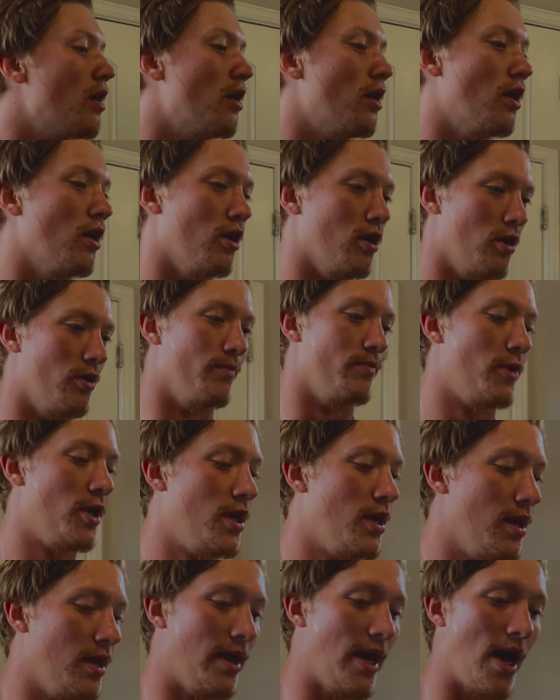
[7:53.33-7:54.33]
And
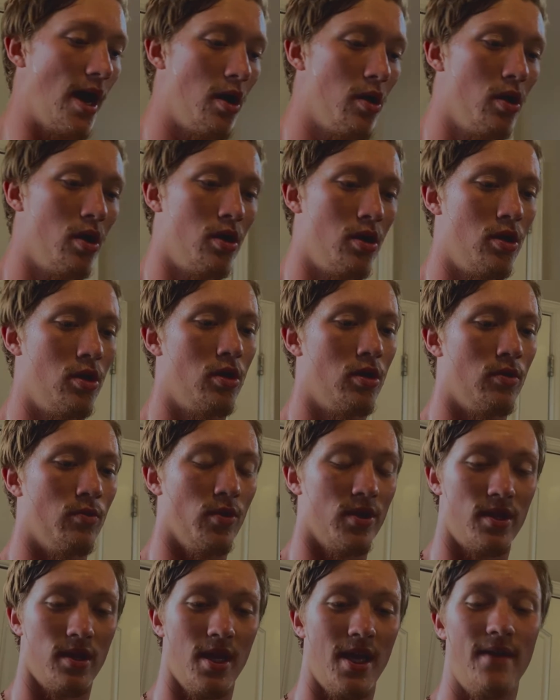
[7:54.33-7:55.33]
now
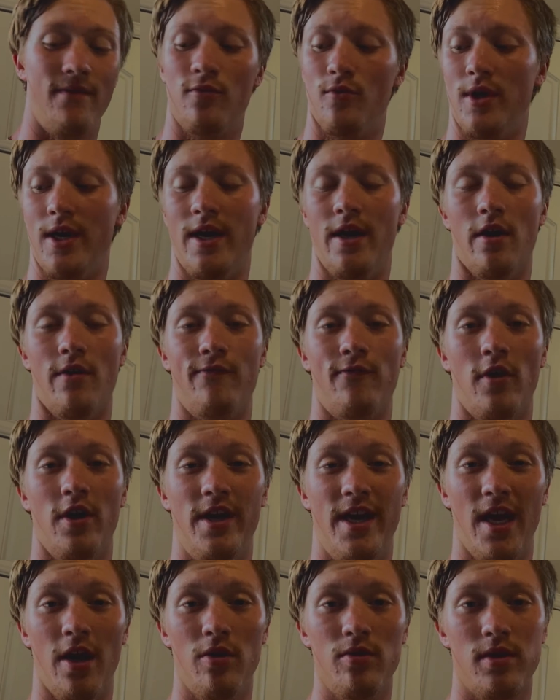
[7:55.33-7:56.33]
what's left, we need to hit our front
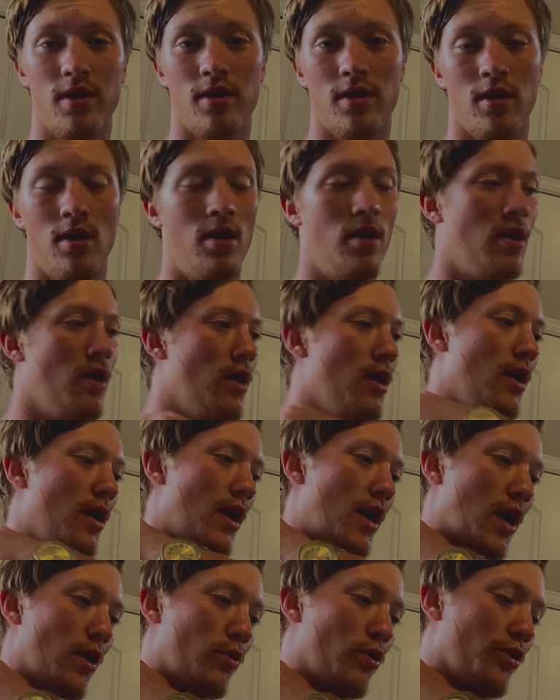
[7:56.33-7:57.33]
delts and
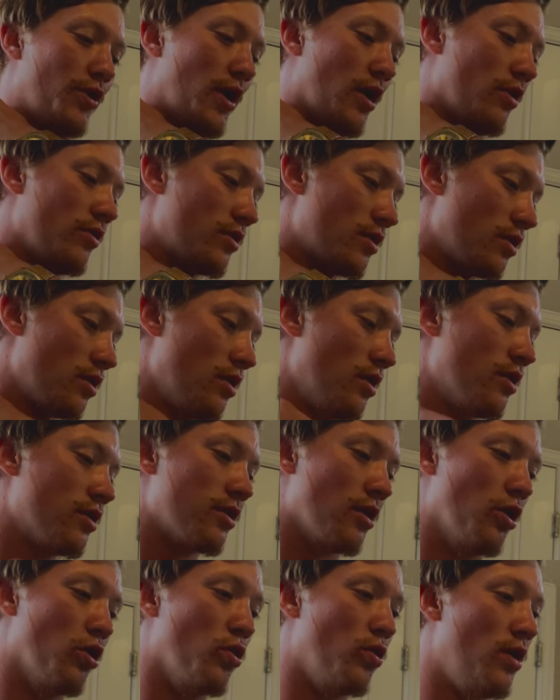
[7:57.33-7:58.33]
our real delts.
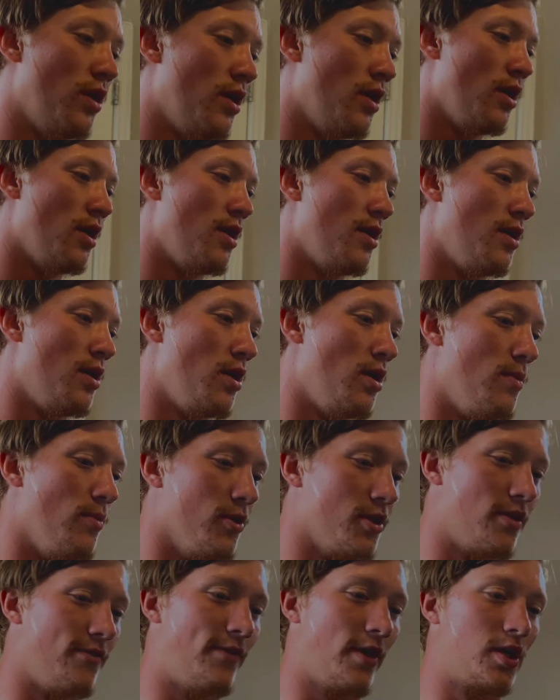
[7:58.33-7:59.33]
So
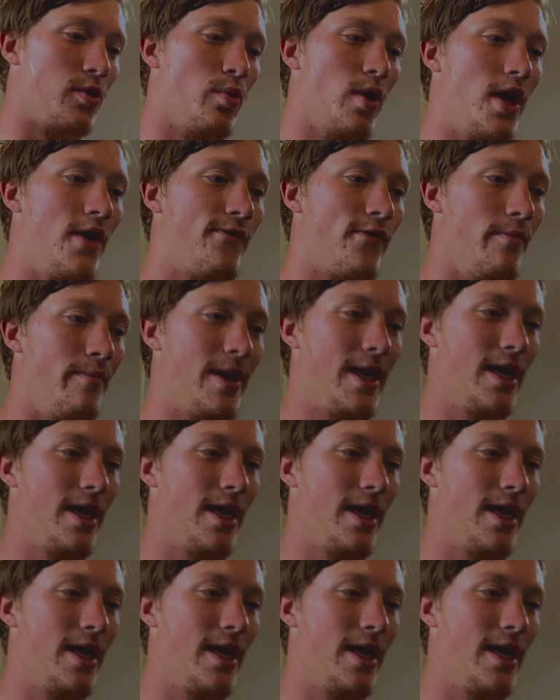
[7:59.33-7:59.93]
most effective way for me,